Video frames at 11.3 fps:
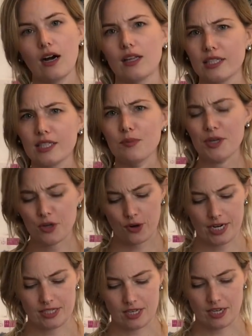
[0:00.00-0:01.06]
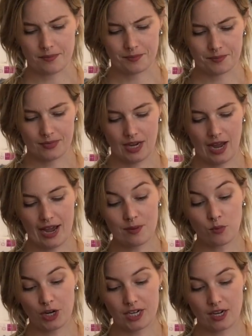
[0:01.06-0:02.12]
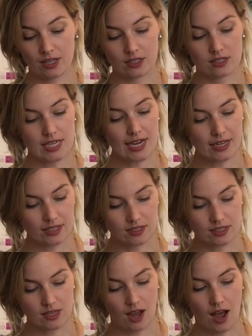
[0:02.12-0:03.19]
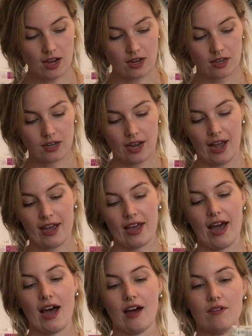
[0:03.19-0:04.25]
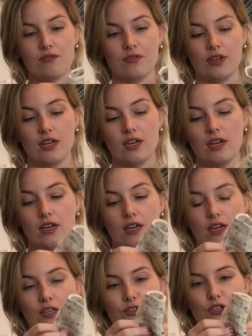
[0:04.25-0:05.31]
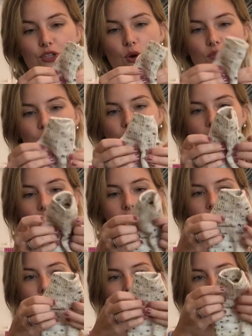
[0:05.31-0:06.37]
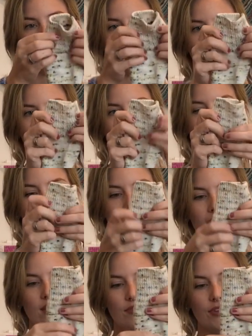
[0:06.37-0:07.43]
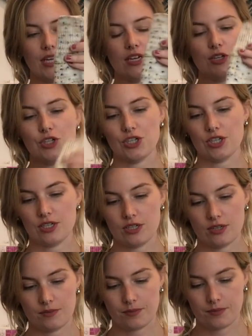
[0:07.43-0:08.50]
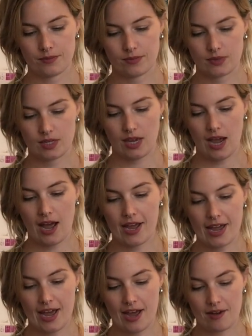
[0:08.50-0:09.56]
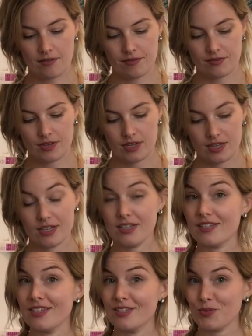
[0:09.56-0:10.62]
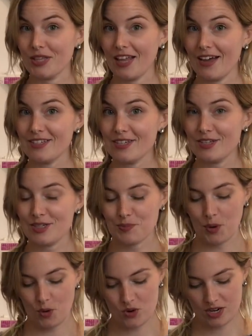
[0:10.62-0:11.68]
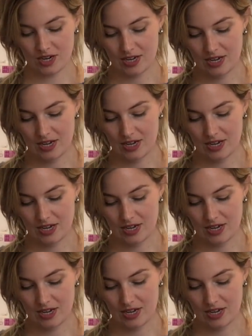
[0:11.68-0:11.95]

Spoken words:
a little bit crazy. I am working on the second sock. I have so far my leg finished. I have, since we last spoke,